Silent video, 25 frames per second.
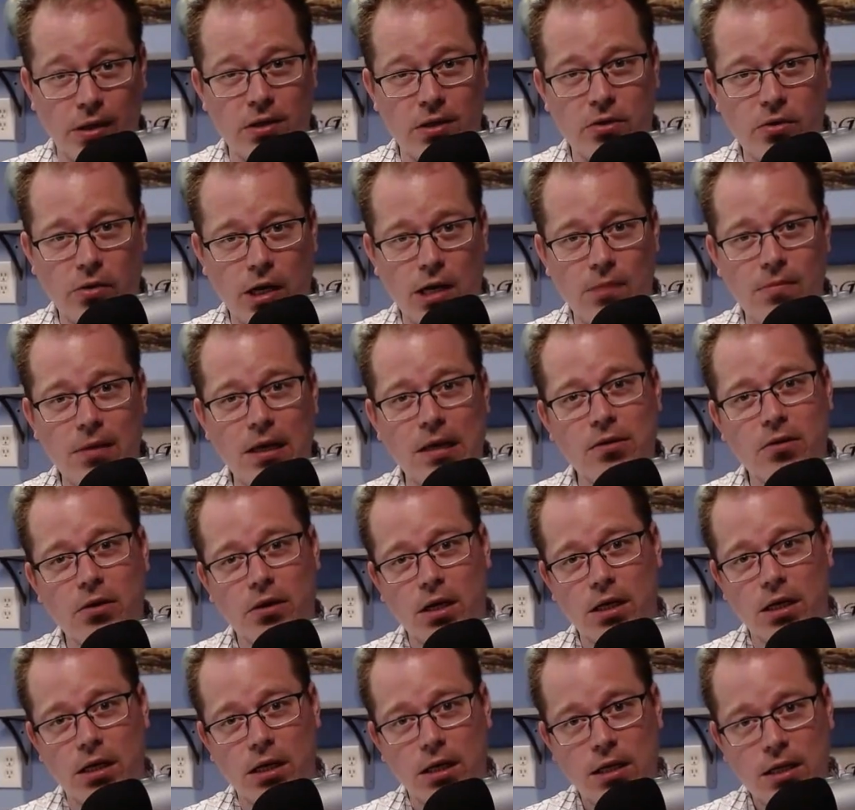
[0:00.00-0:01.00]
You know what I mean? They're
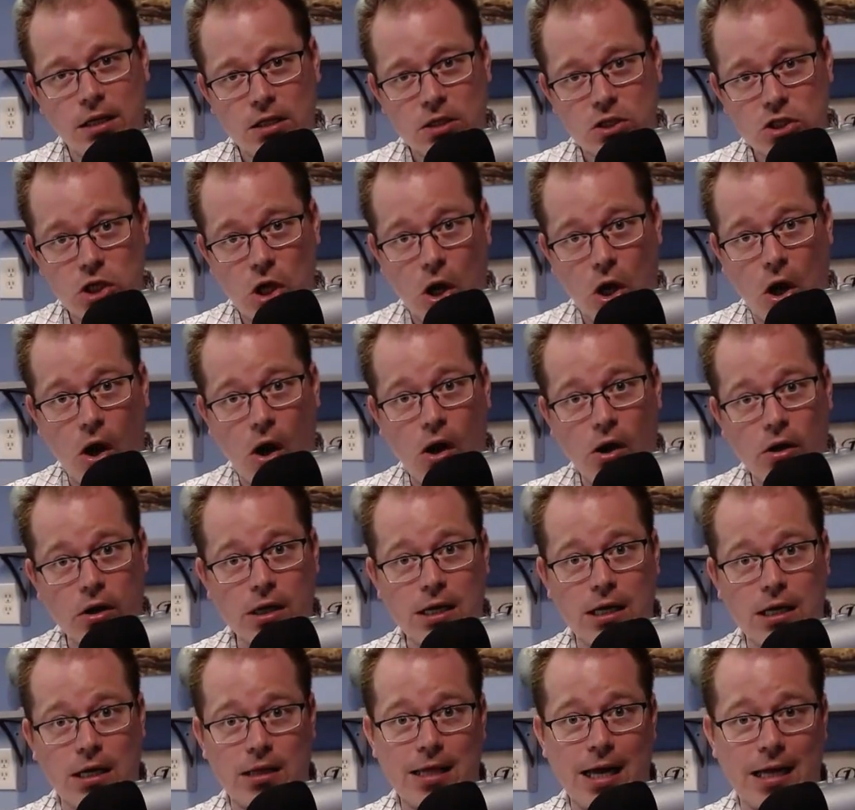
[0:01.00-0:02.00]
going to
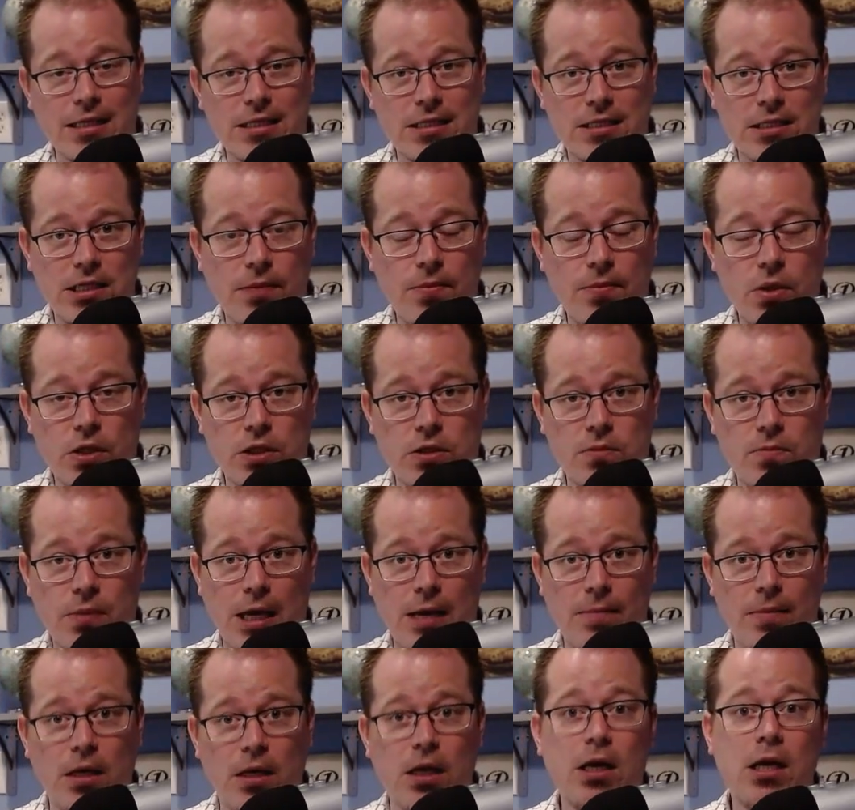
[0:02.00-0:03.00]
target that stimulus
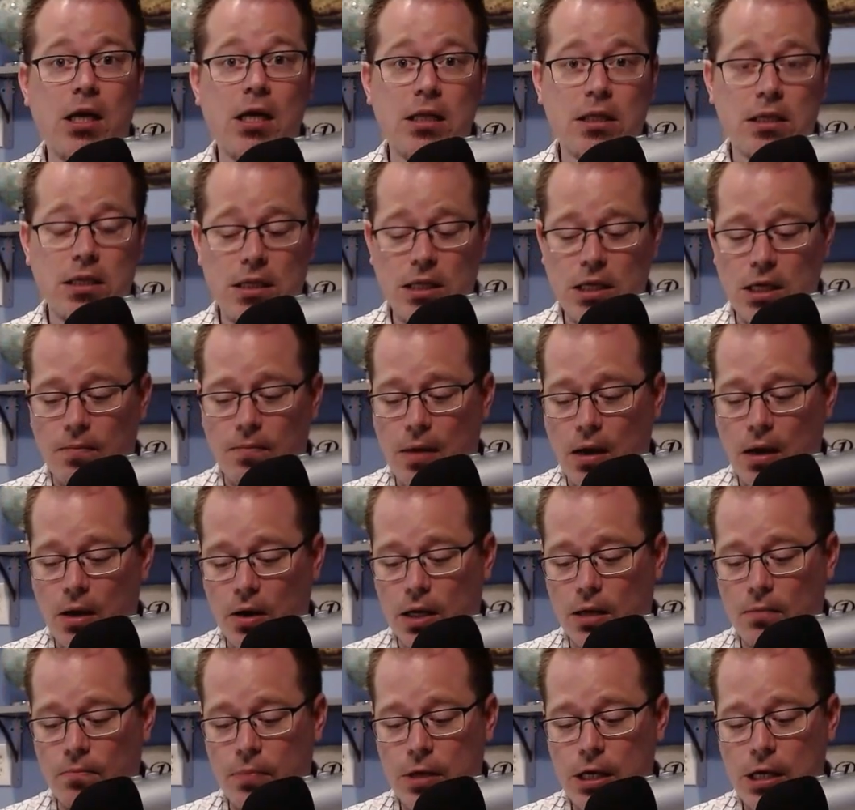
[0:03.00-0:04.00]
payment to the
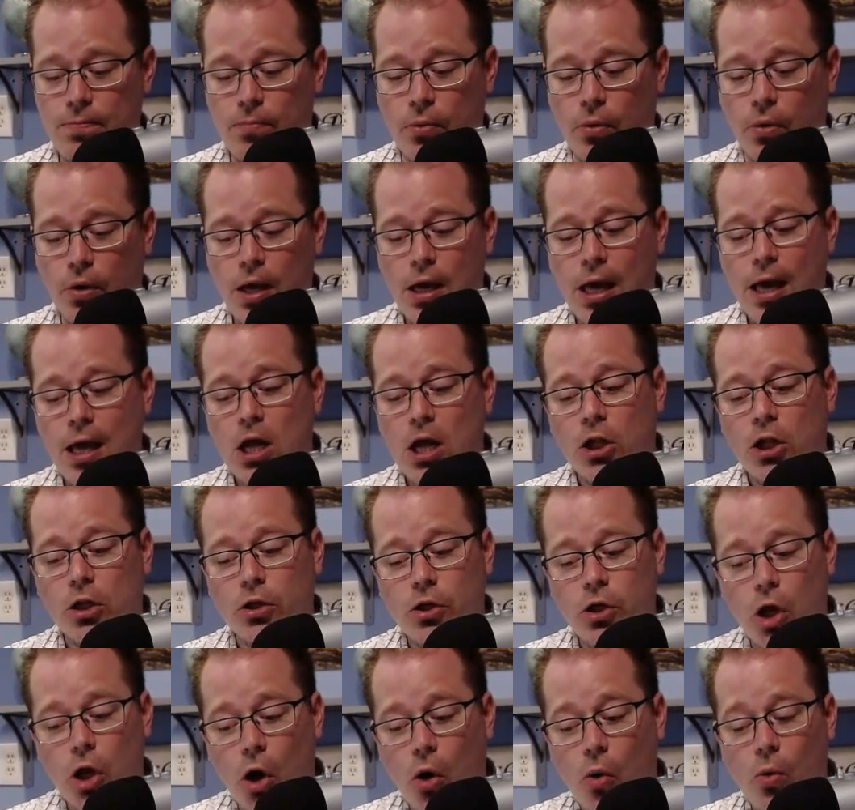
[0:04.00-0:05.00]
American people
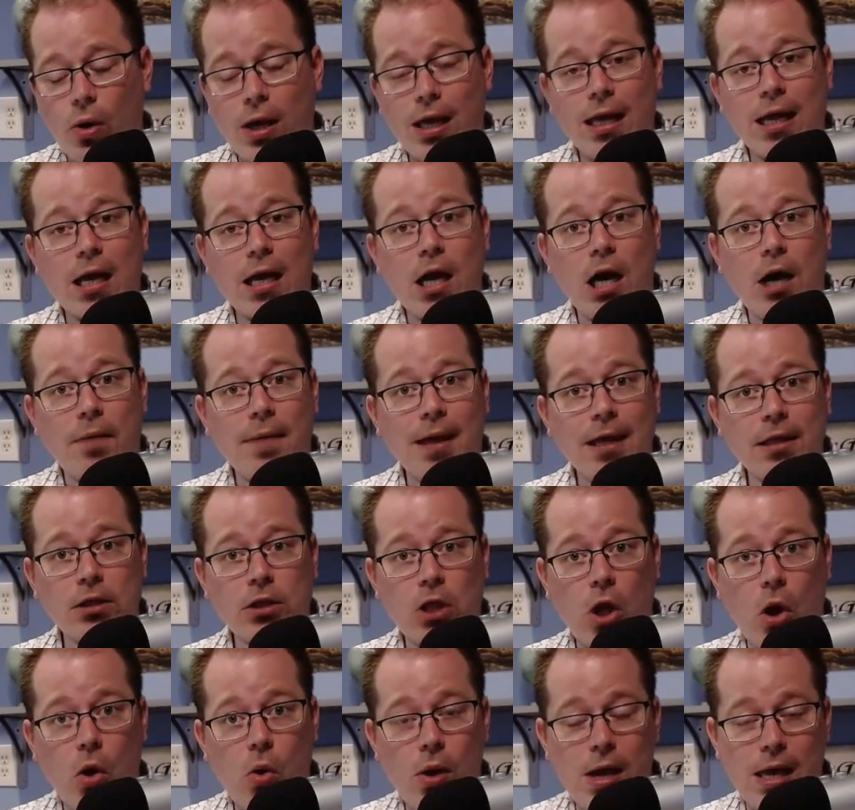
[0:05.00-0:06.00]
no income and
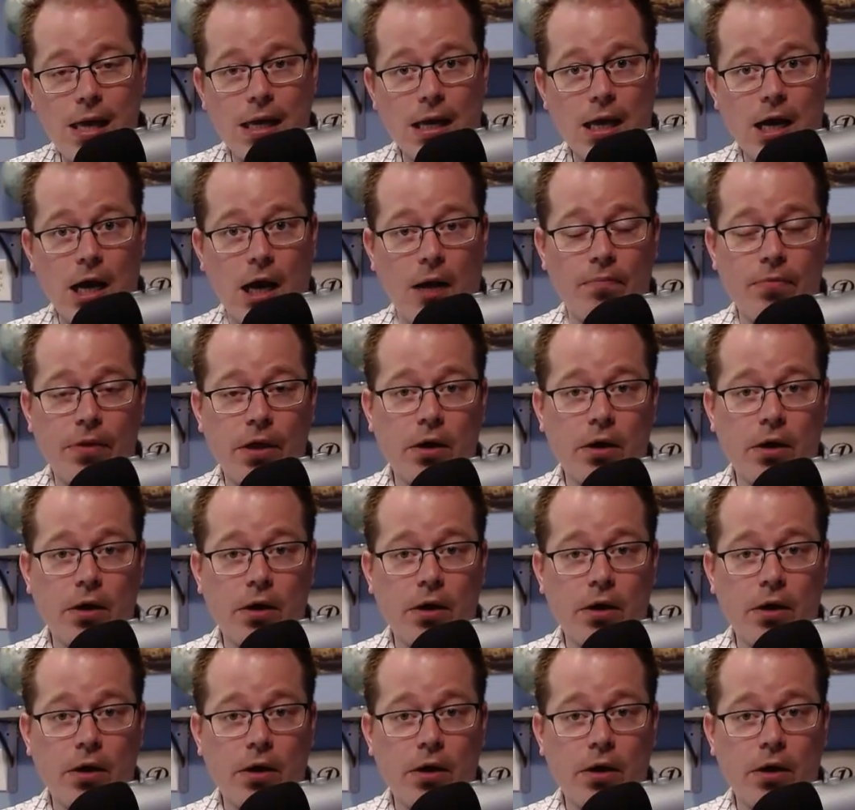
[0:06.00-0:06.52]
low income.